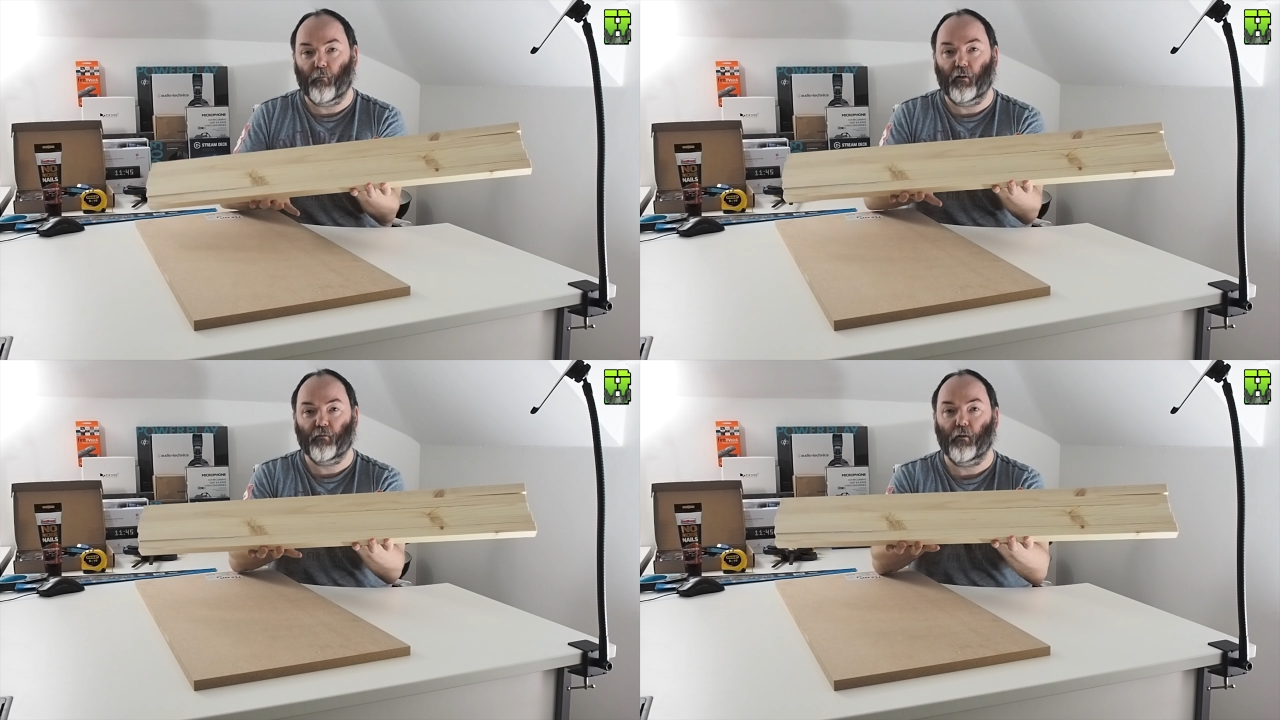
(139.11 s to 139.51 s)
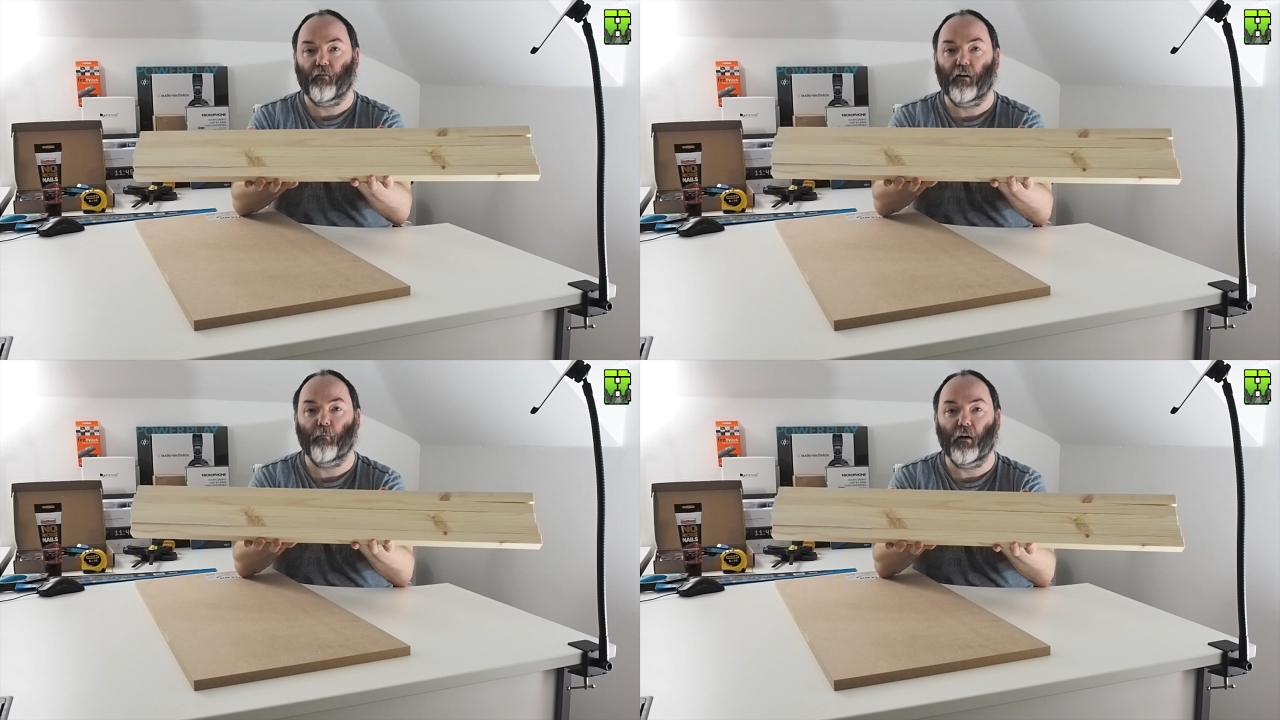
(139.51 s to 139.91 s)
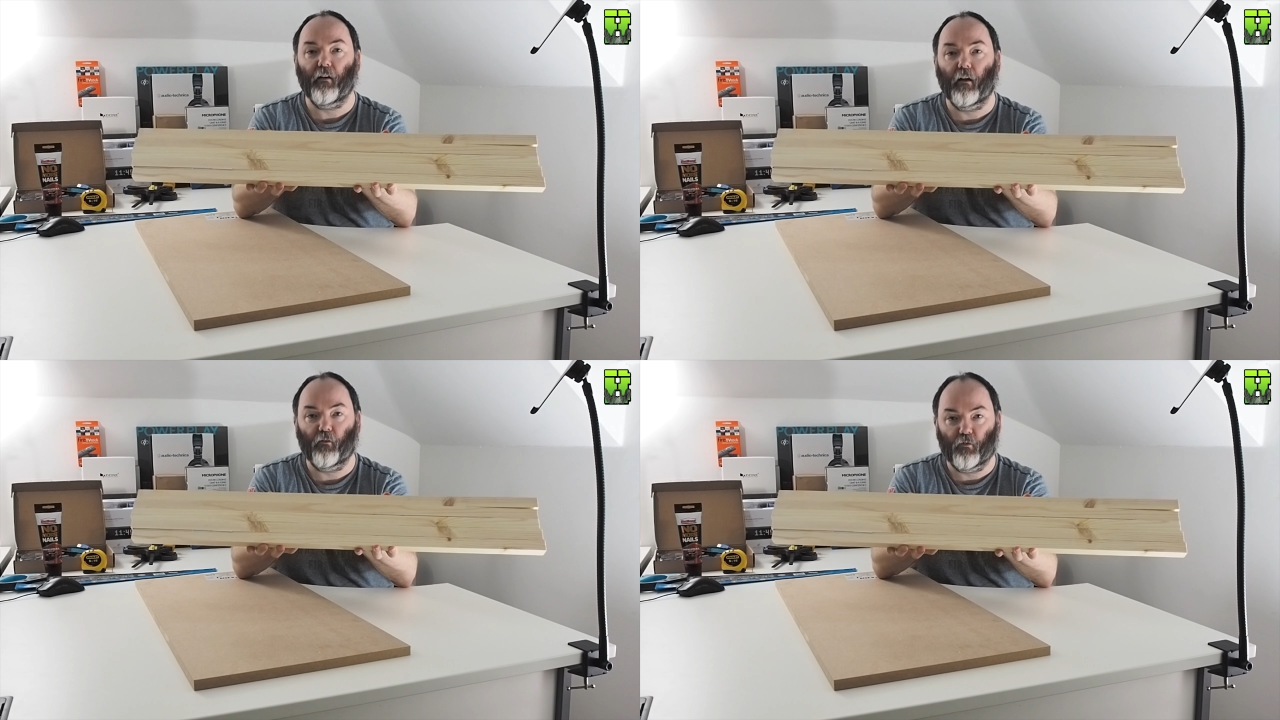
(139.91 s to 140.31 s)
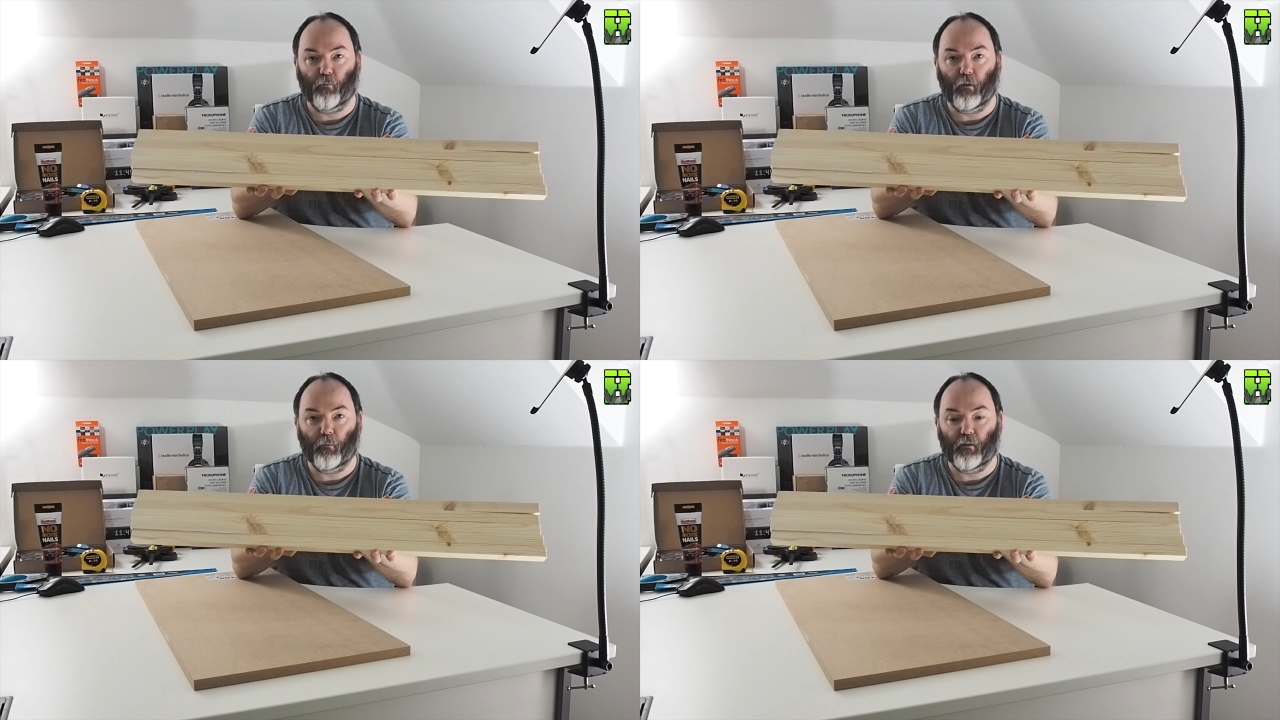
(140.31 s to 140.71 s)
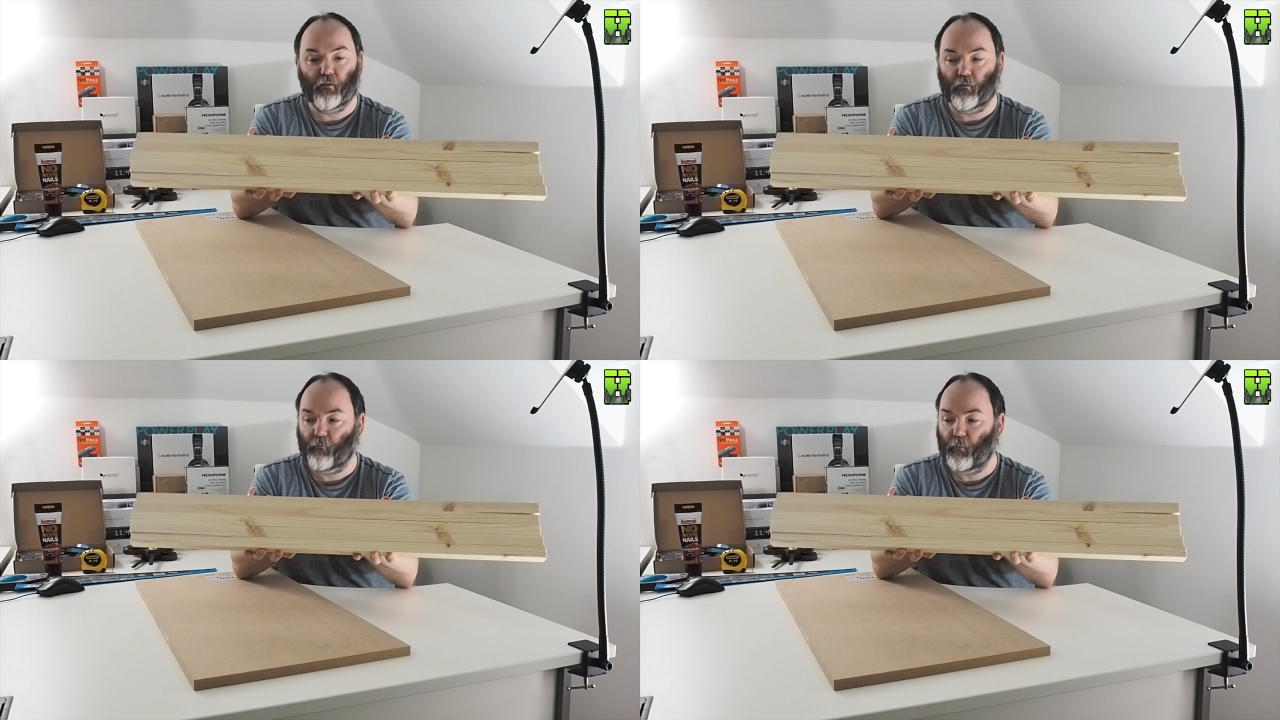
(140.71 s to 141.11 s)
by 25 by
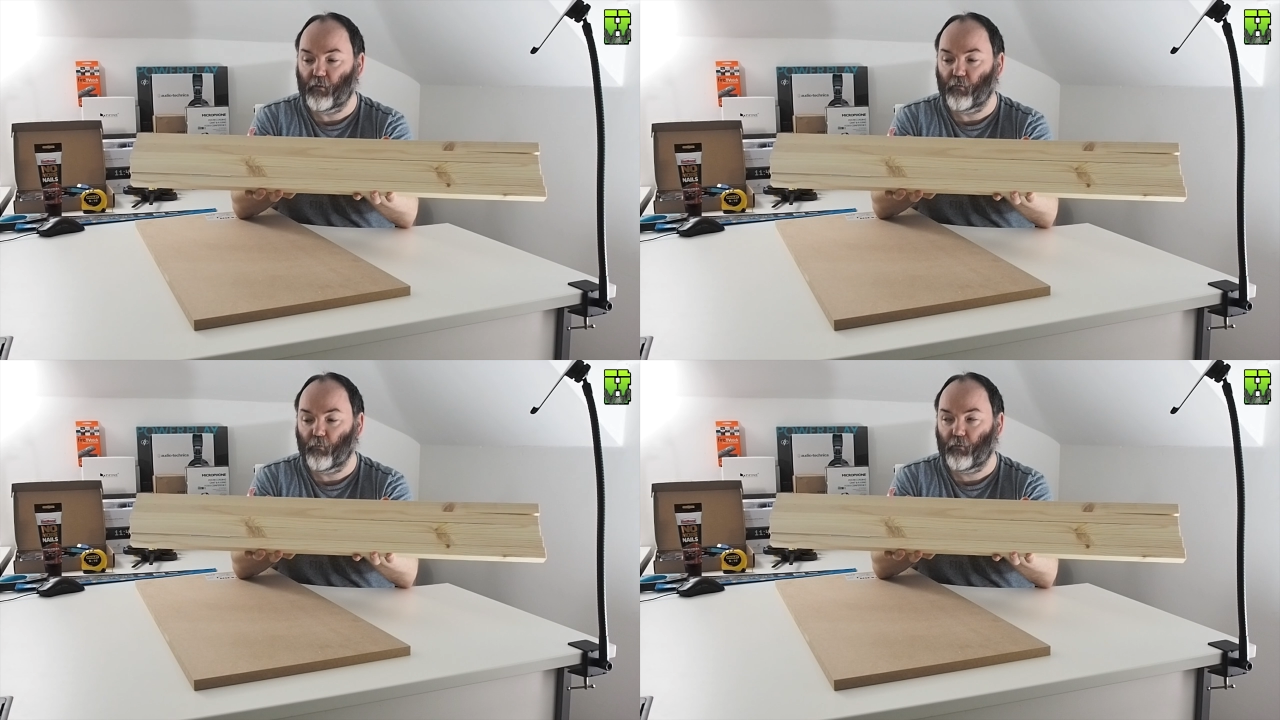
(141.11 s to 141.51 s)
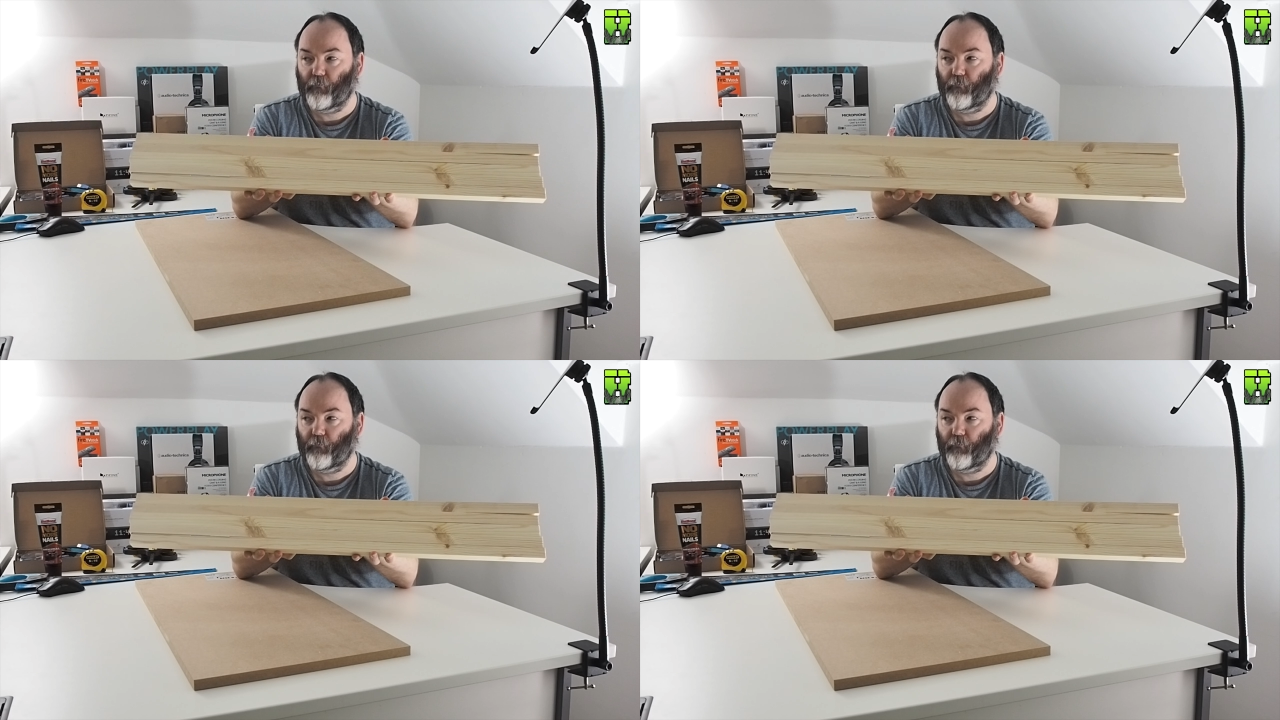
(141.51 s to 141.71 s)
900mm pieces of wood.